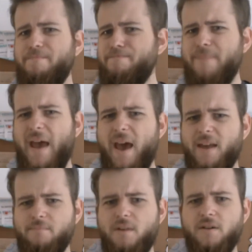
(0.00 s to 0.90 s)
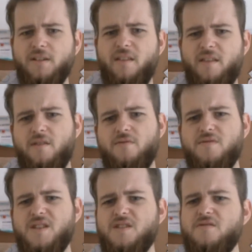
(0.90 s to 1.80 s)
bad about it, though
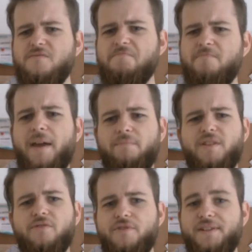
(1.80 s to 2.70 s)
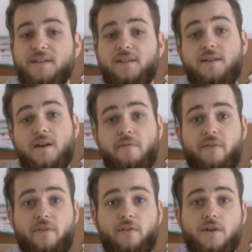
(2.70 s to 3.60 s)
you might be the reason the DM
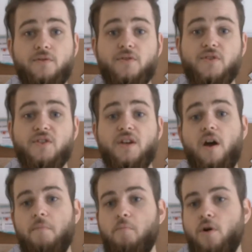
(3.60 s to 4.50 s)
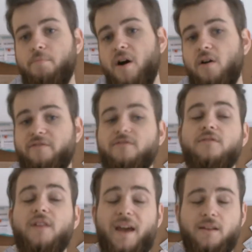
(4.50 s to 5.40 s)
throws more
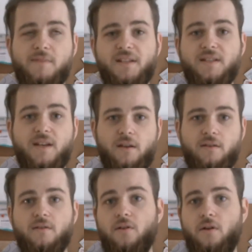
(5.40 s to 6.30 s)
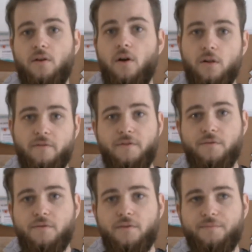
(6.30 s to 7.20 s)
powerful enemies at all of you,
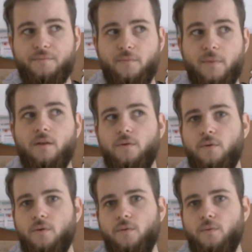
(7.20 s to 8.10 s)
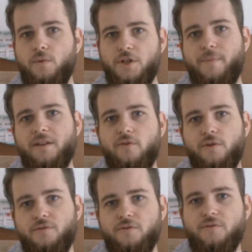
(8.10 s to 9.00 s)
which might
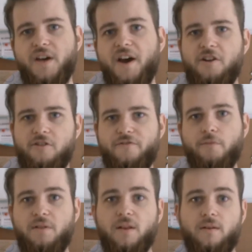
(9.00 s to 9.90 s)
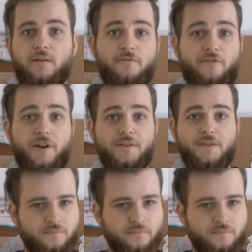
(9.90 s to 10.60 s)
earn you the ire of your friends.